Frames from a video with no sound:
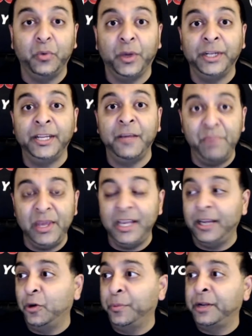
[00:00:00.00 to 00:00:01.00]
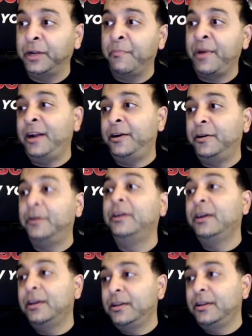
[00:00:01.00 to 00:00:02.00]
one day being an Open competitor.
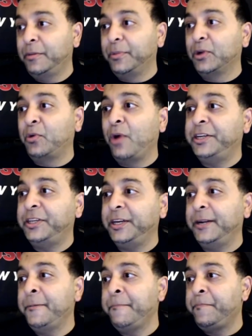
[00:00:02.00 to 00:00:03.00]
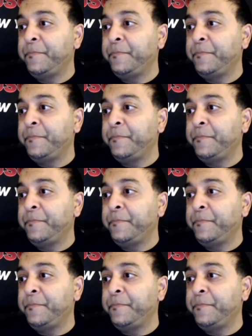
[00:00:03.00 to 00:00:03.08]
Simple question.